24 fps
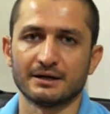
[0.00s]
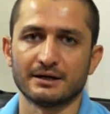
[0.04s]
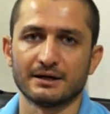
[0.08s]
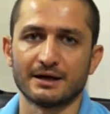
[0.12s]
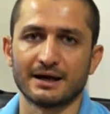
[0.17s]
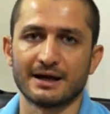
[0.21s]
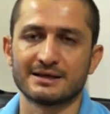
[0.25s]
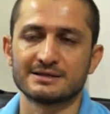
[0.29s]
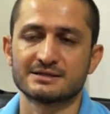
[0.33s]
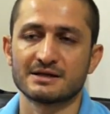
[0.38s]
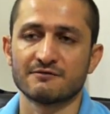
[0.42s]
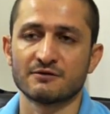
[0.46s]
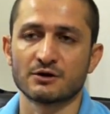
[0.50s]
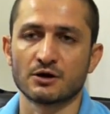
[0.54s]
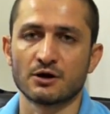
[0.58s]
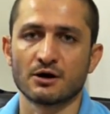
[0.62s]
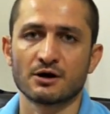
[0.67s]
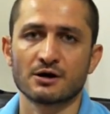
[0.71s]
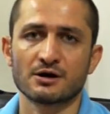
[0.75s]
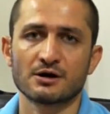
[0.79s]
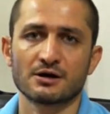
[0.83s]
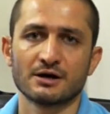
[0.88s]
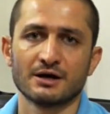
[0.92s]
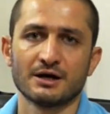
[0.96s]

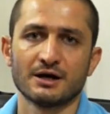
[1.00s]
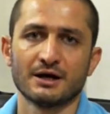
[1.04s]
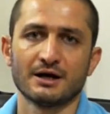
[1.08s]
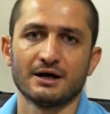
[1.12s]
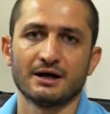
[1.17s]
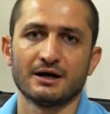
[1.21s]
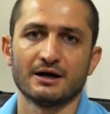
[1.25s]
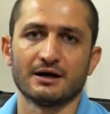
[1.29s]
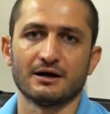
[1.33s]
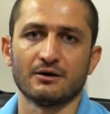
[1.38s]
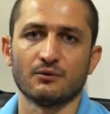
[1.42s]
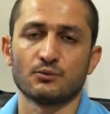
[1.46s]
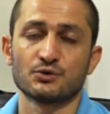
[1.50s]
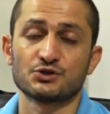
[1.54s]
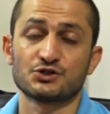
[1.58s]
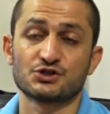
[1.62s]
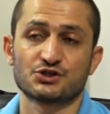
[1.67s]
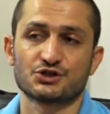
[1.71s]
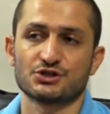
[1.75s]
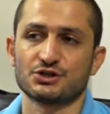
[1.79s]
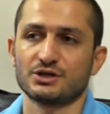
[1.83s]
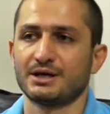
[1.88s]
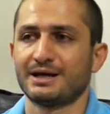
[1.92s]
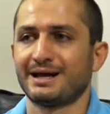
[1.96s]
A7R,
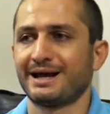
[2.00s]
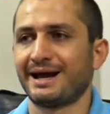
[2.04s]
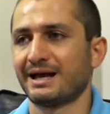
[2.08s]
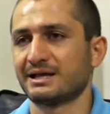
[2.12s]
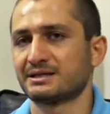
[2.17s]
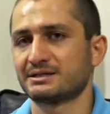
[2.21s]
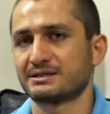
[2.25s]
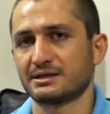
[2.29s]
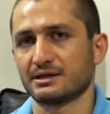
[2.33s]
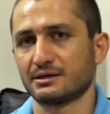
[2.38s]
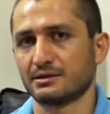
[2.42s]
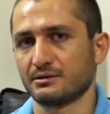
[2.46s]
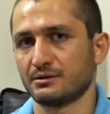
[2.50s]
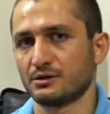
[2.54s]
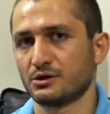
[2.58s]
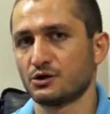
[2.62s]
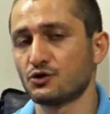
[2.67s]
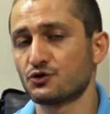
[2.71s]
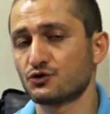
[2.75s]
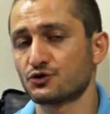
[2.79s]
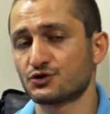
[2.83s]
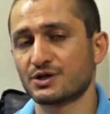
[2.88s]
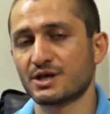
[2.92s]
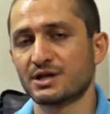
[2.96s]
which has a
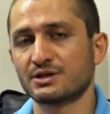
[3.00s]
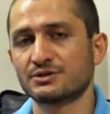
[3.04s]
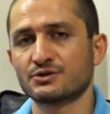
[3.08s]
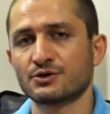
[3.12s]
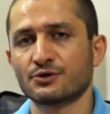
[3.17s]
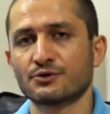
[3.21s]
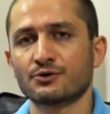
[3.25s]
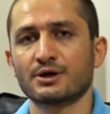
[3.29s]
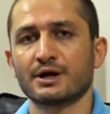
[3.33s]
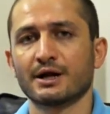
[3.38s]
huge sensor